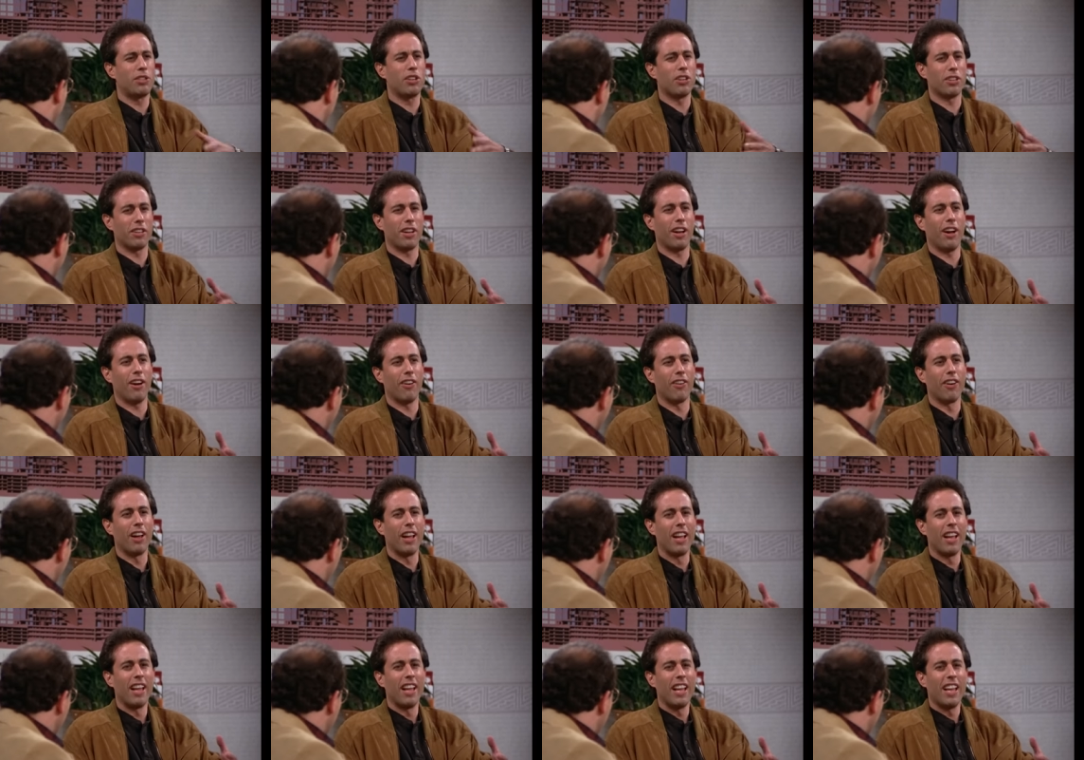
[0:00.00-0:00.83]
she'll go,
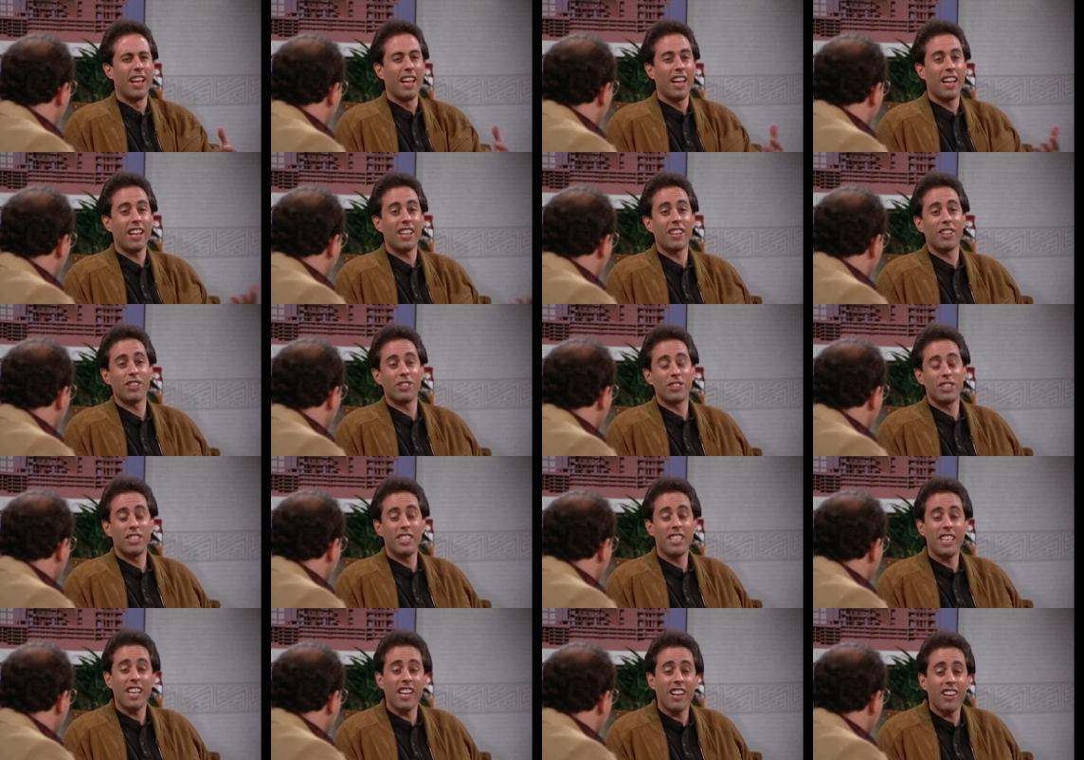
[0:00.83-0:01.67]
hello,
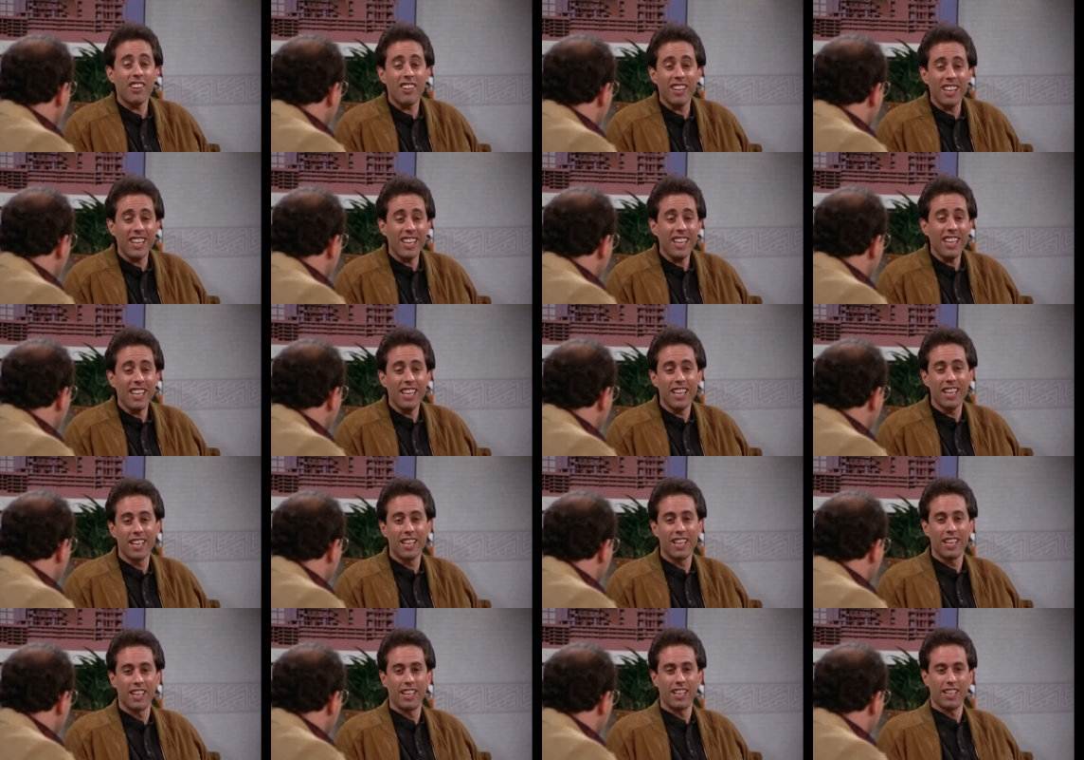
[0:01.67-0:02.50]
Jerry,"
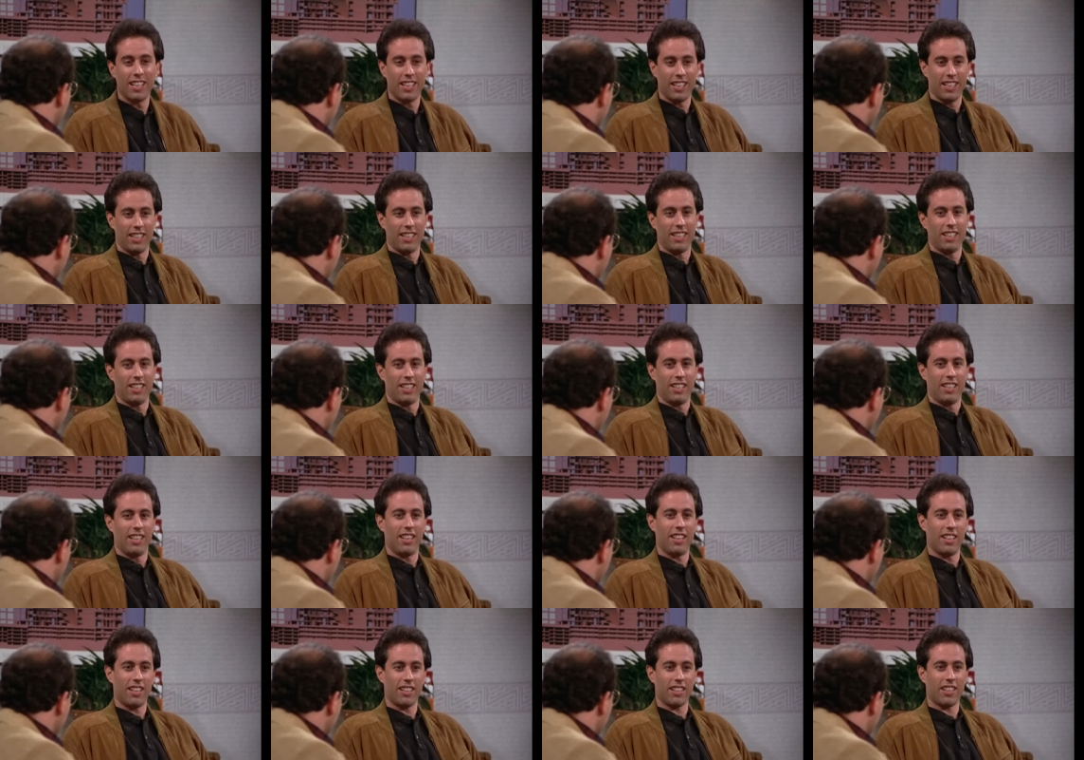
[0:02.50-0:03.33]

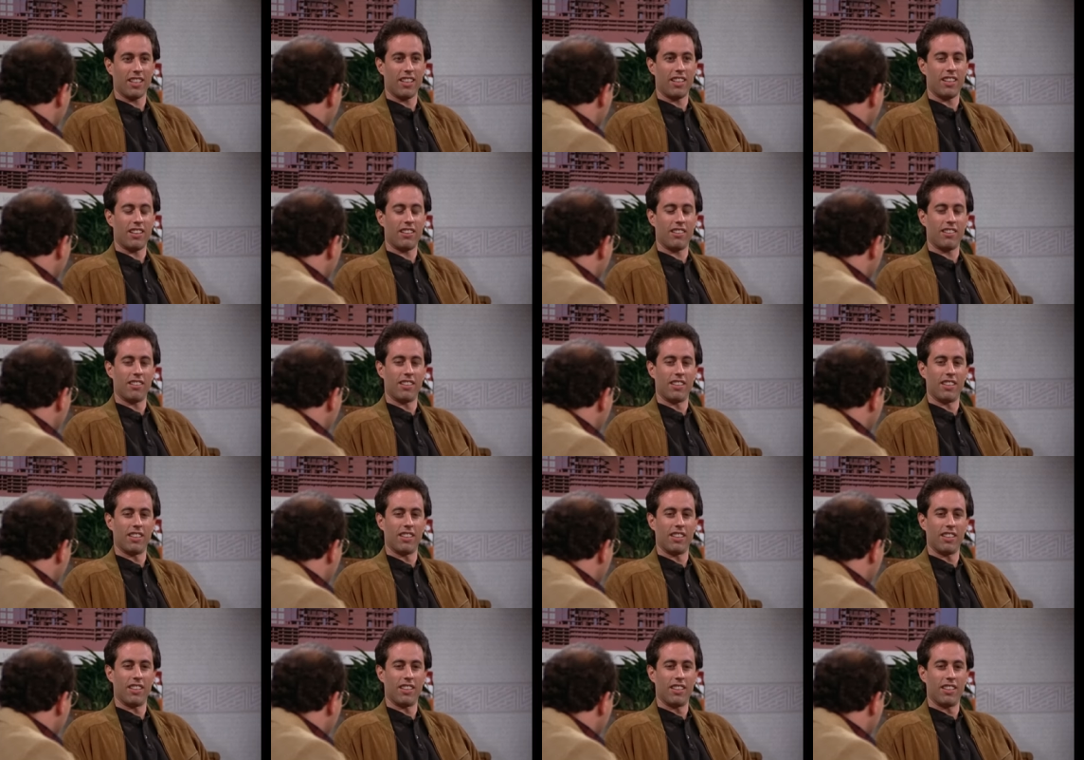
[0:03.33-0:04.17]
And I'll go,
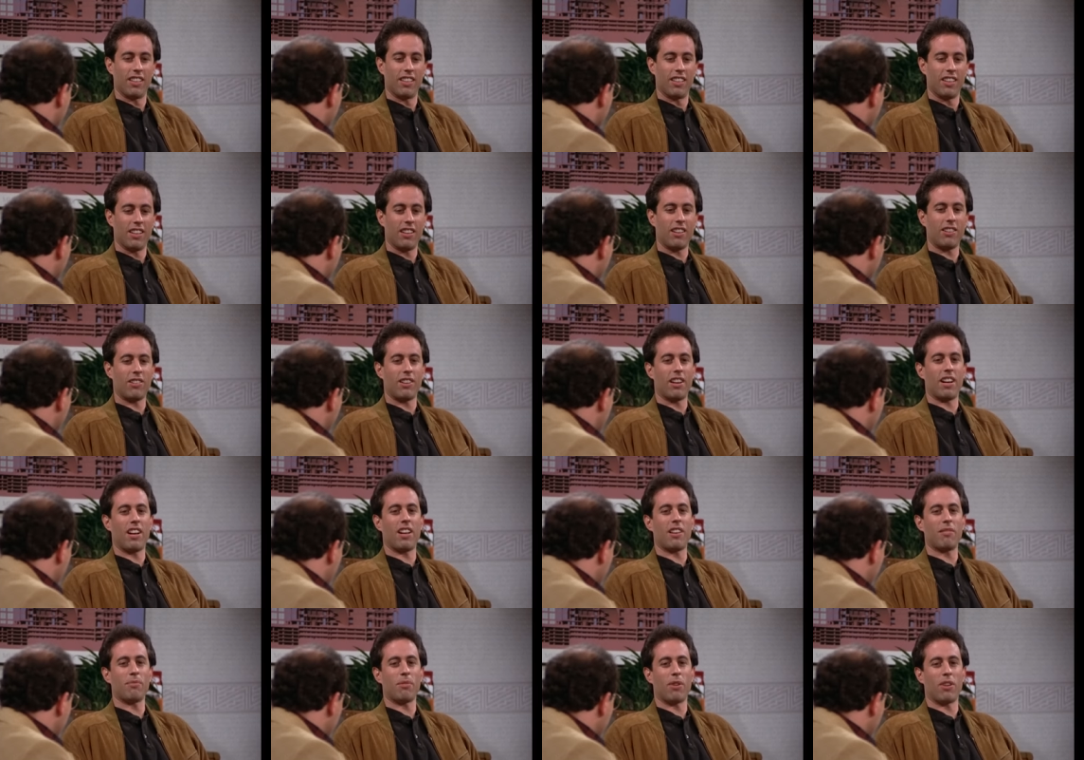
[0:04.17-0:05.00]
oh,
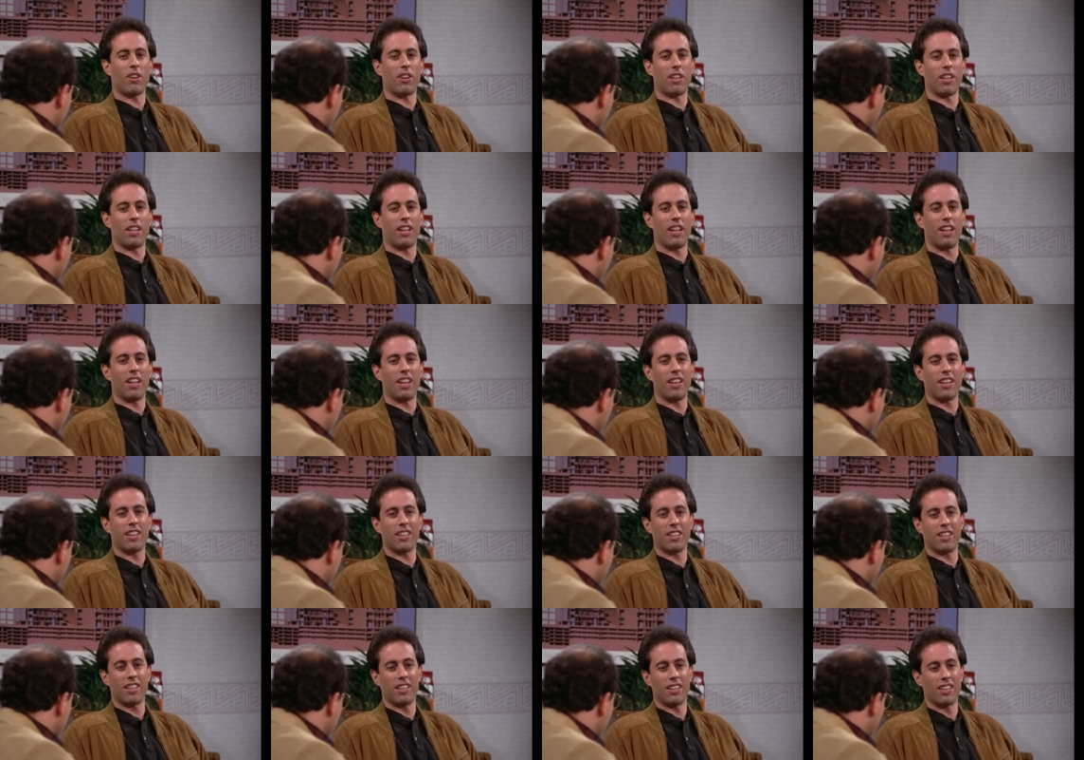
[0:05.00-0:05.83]
hi,
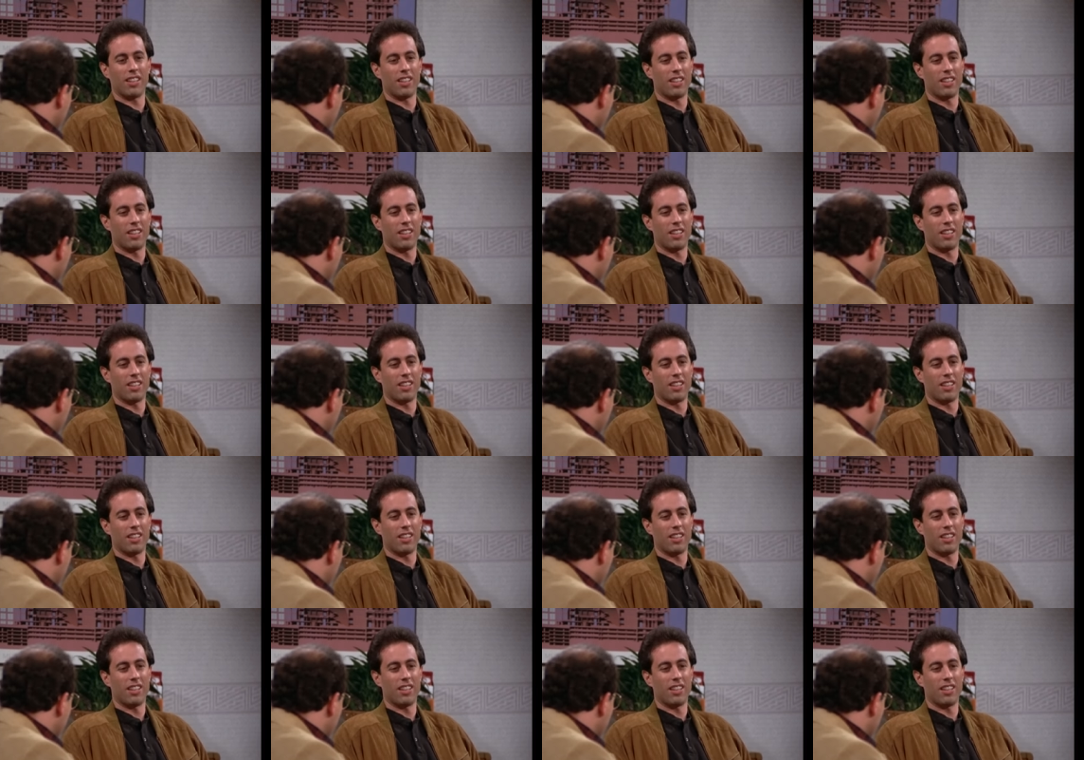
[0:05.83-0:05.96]
Marlene.